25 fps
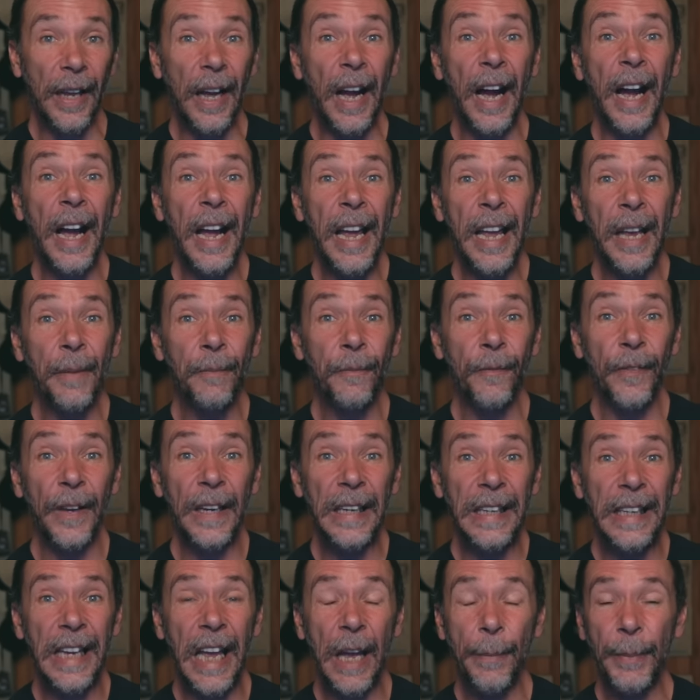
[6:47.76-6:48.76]
I am
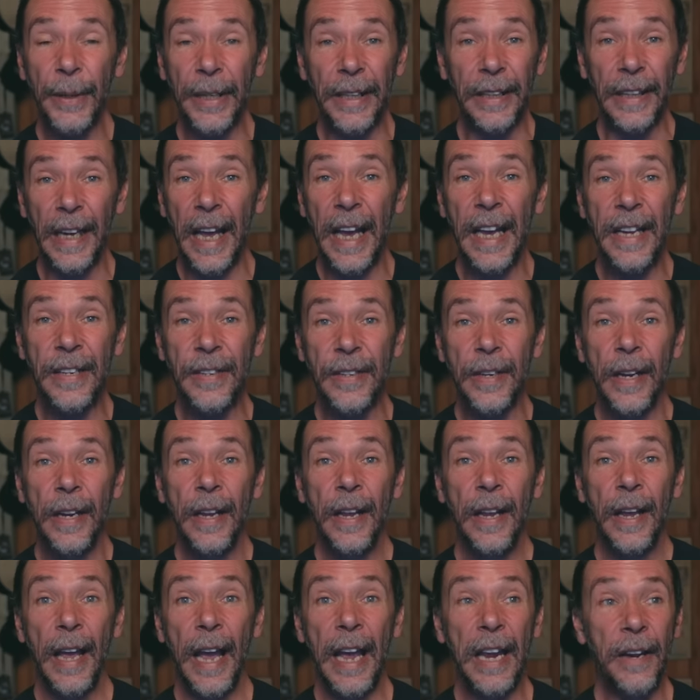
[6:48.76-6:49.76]
fairly happy, and as
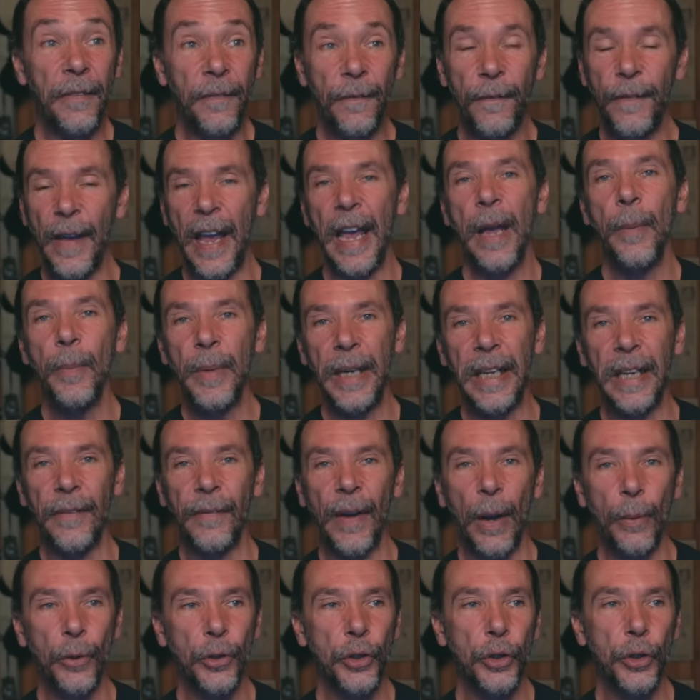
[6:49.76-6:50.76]
a family, if
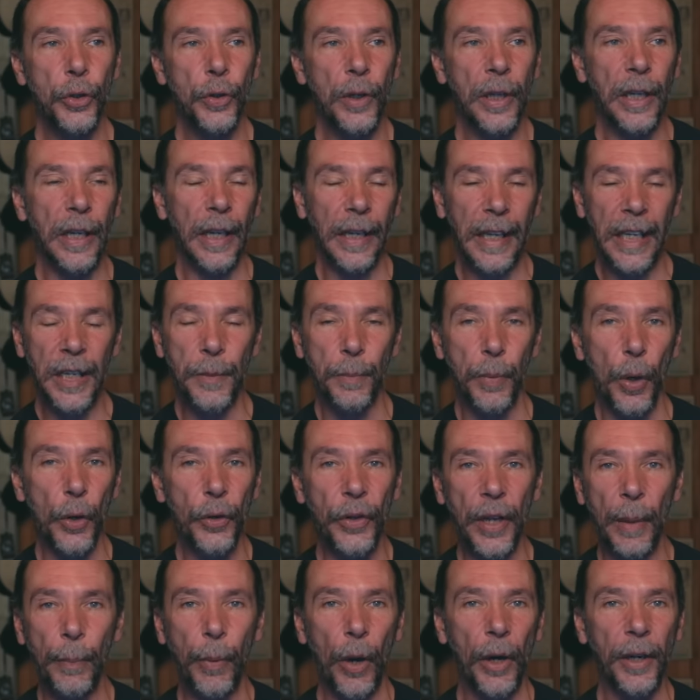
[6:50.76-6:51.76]
I was shooting a kid's
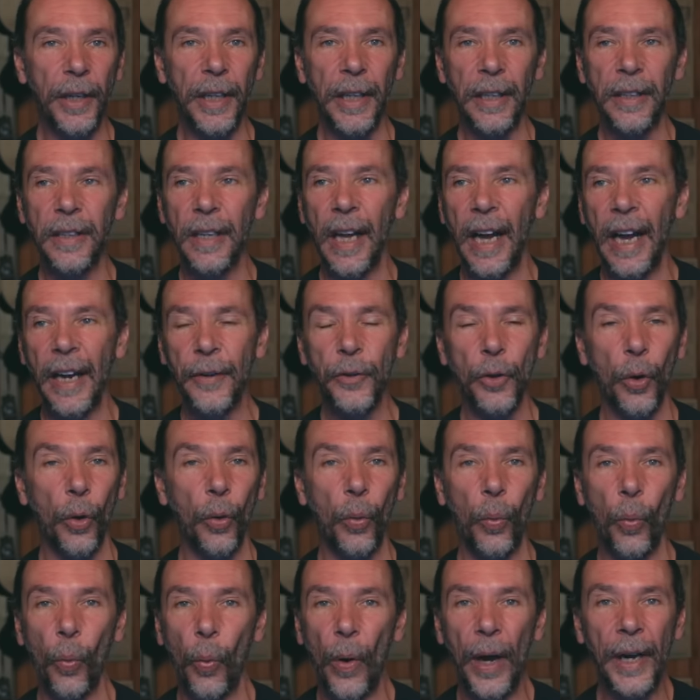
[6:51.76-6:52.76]
birthday party at night
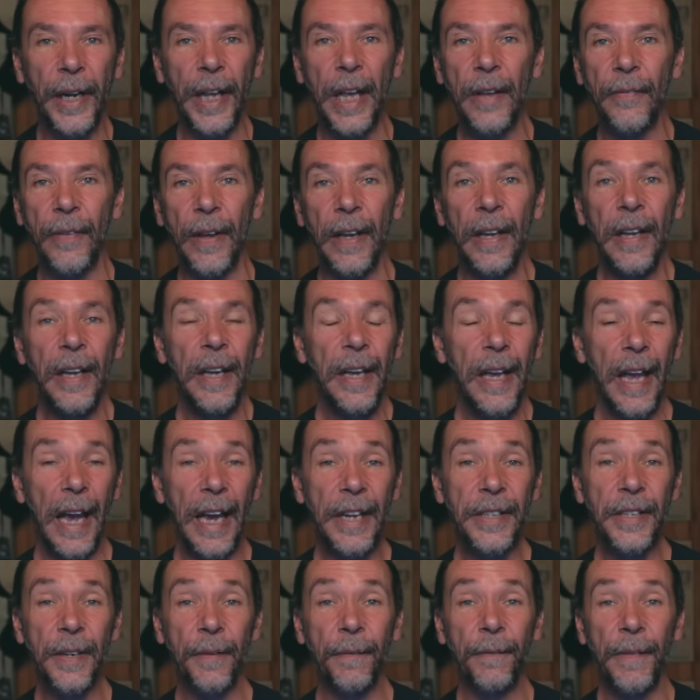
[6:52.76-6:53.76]
or whatever,
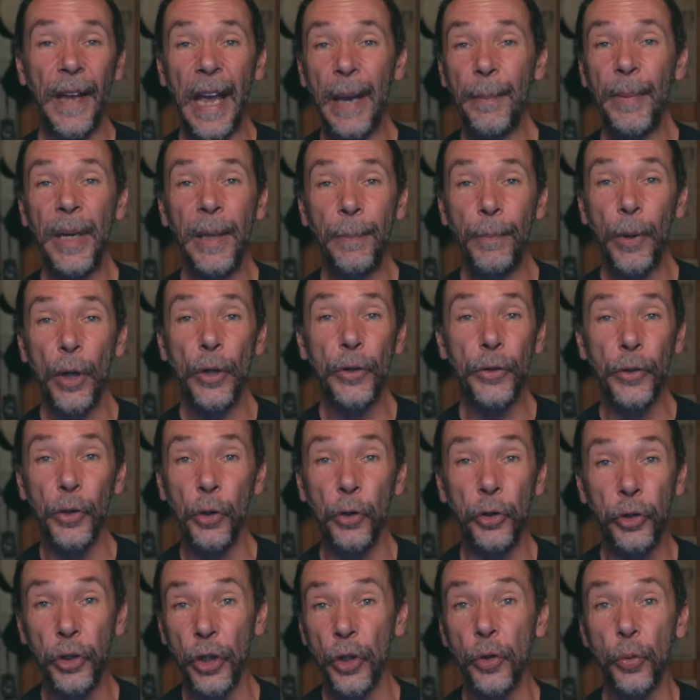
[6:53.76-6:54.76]
as a family person
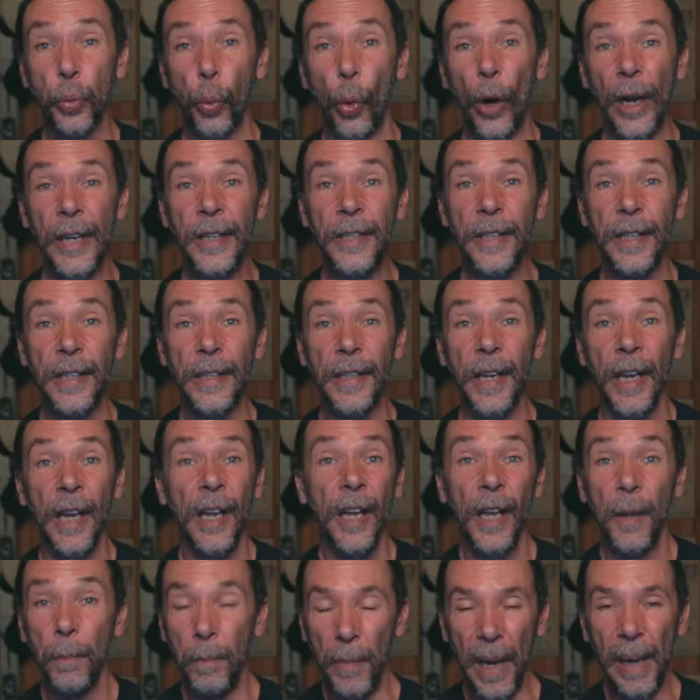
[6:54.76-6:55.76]
who just wanted
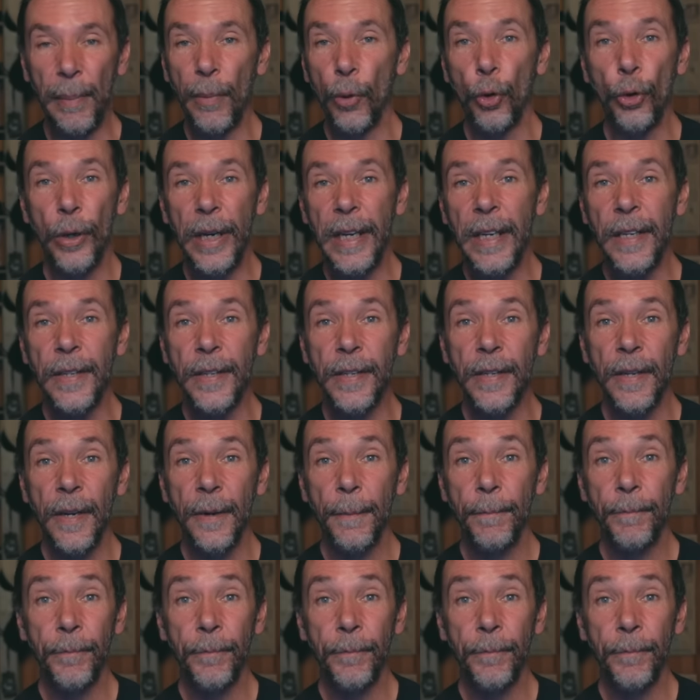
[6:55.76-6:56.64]
memories,